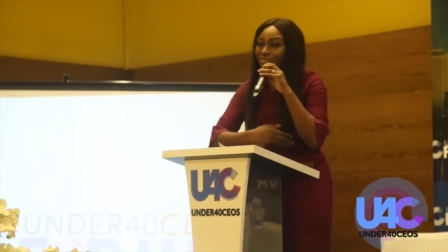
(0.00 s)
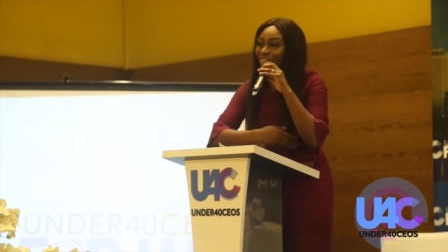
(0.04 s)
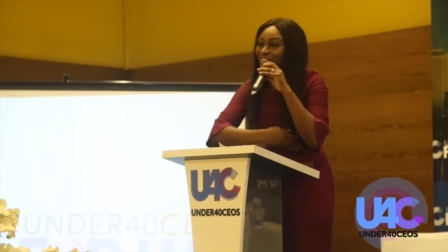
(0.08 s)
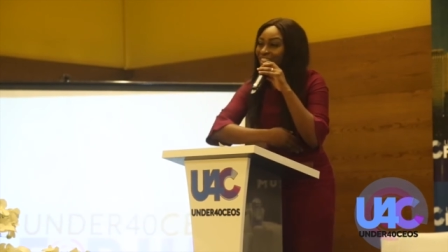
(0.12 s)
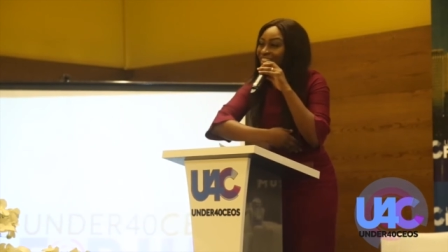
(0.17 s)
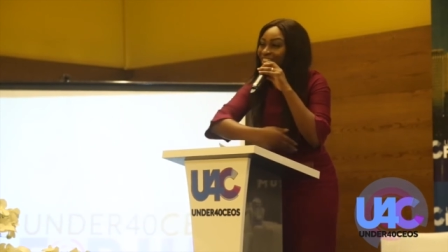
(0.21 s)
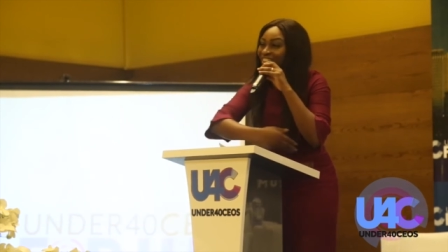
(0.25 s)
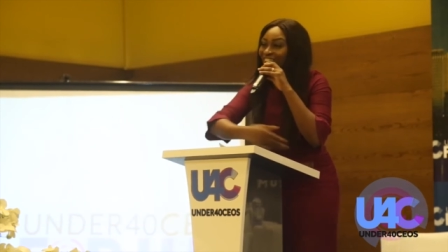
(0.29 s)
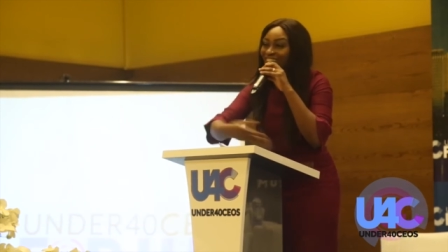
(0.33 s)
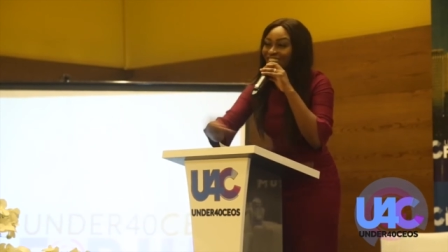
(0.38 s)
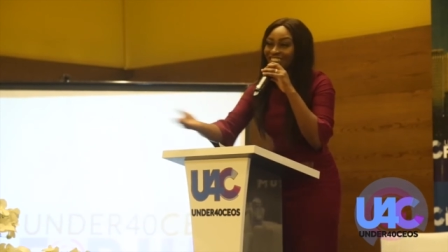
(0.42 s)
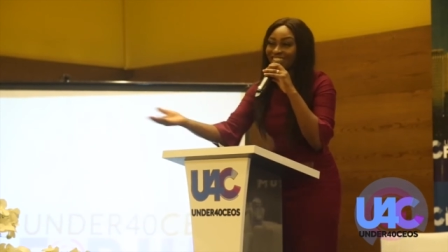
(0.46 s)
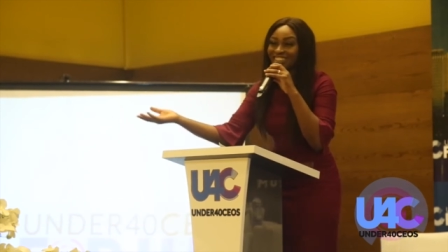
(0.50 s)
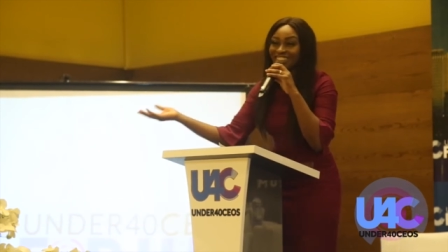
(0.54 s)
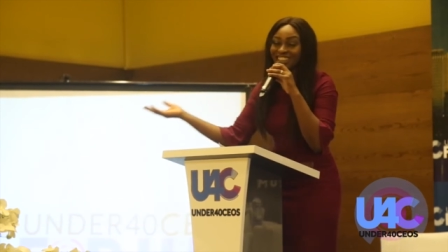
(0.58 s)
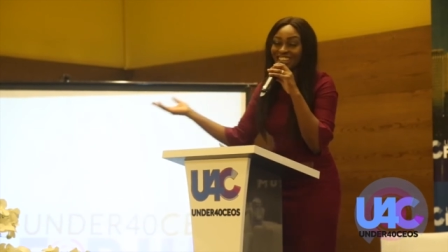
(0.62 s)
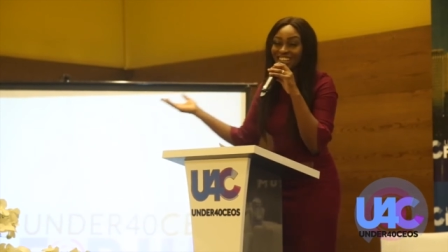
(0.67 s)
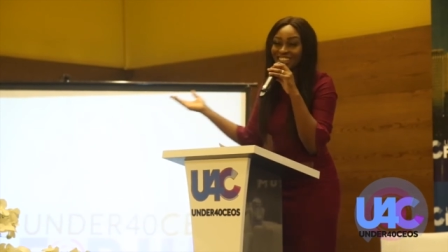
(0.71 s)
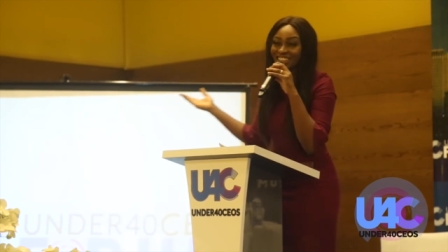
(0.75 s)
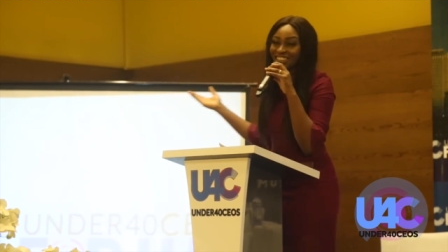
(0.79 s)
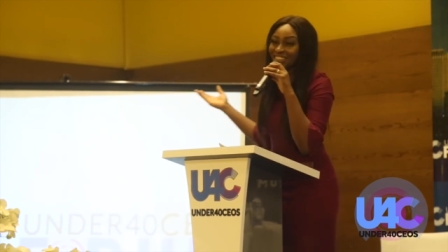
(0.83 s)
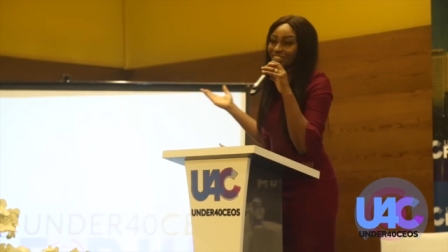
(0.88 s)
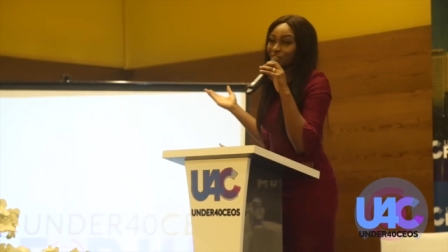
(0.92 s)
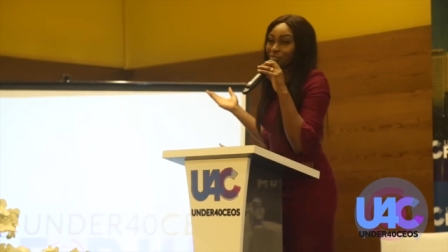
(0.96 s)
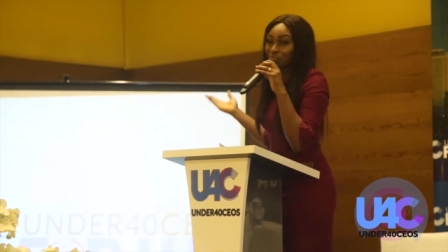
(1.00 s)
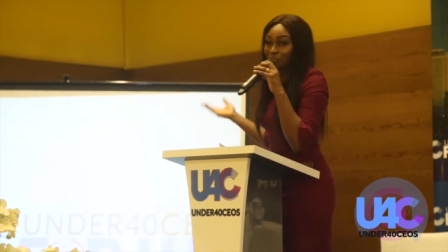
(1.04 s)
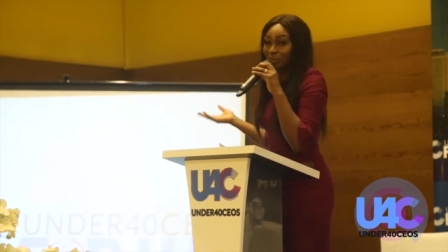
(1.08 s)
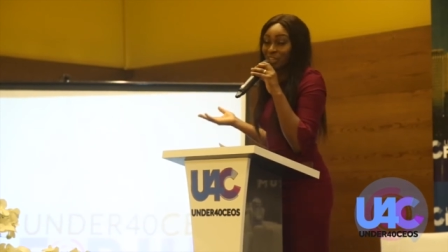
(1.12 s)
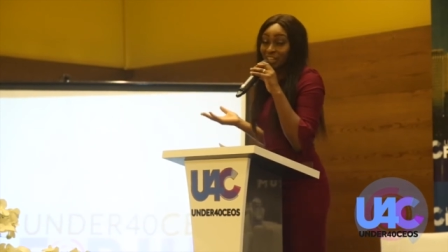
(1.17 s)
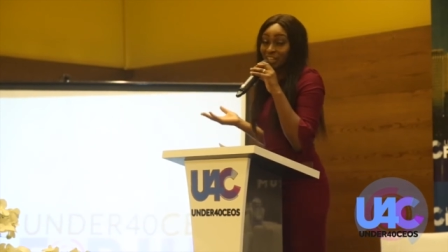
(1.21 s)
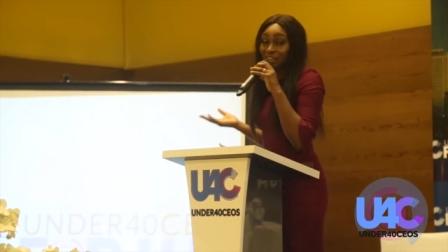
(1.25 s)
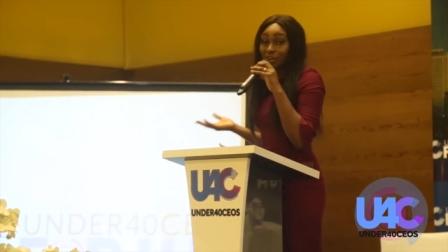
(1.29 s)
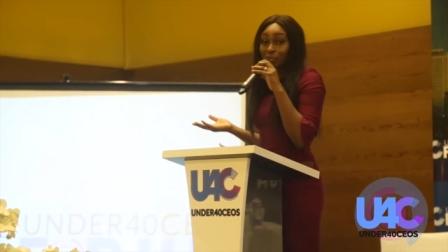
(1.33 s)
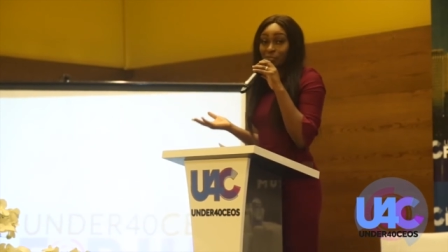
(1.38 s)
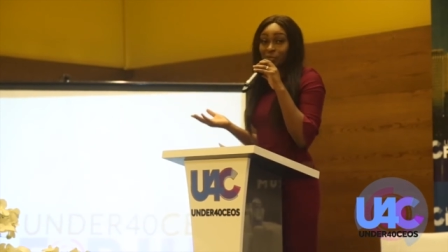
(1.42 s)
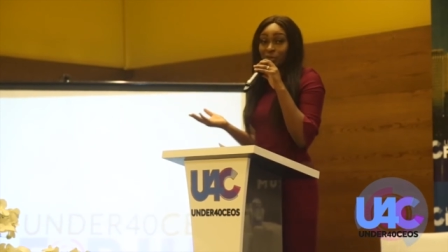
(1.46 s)
this is how this girl is just
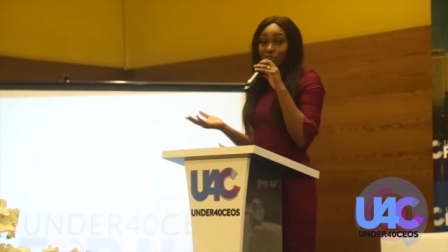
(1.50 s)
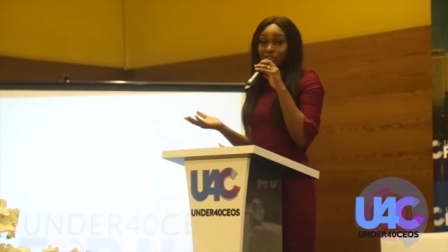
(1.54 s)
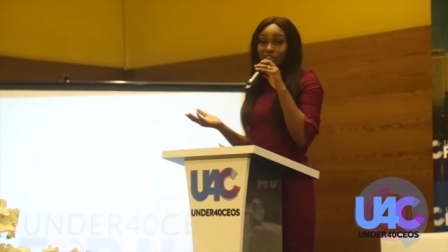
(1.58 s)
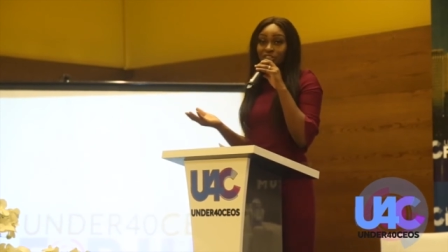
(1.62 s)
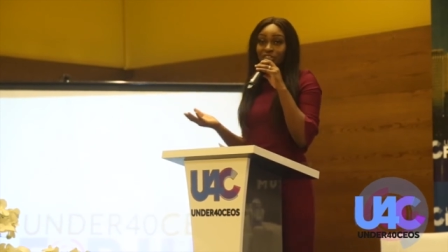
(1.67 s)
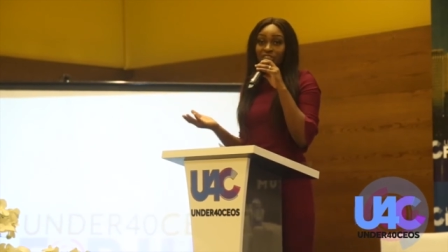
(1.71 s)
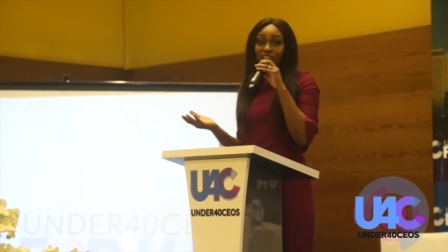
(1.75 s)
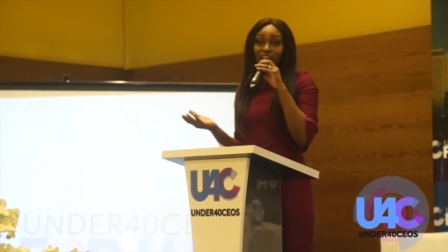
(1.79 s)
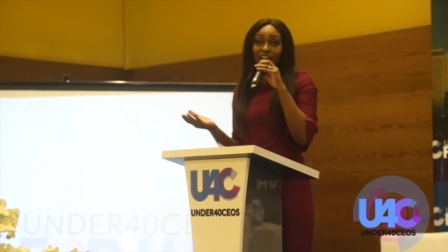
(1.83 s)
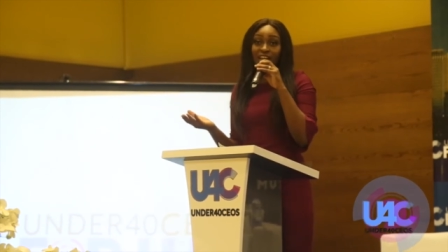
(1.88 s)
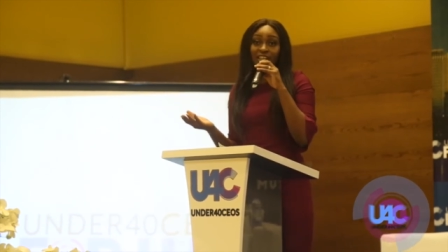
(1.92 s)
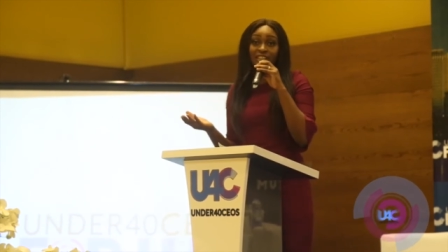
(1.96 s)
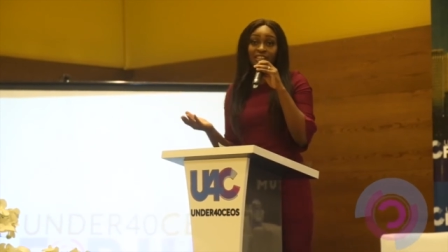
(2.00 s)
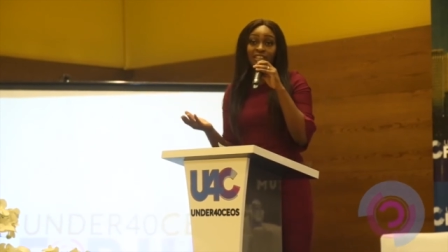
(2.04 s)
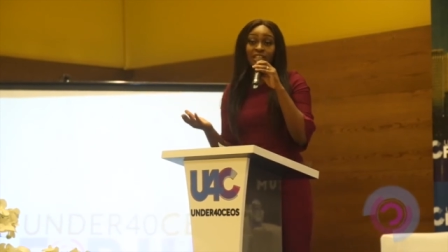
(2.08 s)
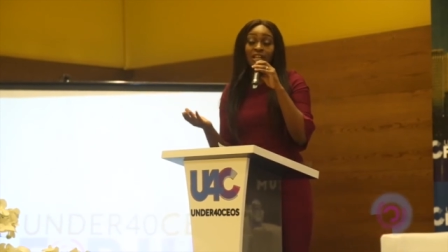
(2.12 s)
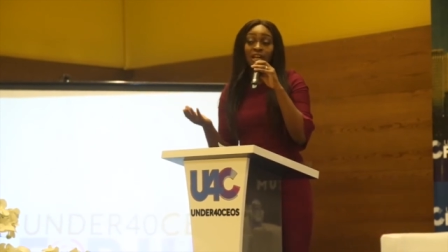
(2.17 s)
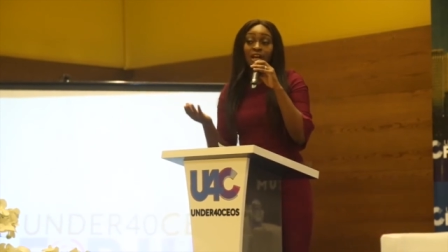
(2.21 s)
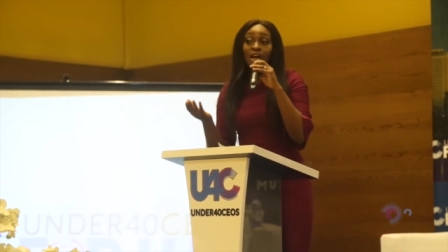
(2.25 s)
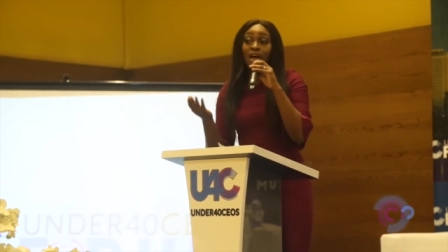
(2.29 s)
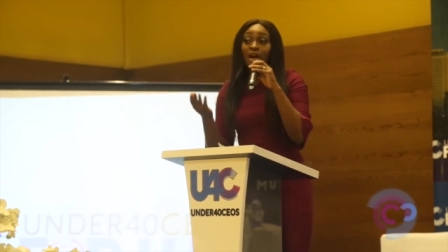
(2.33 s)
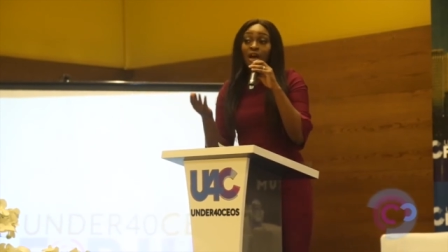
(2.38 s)
picking up contracts.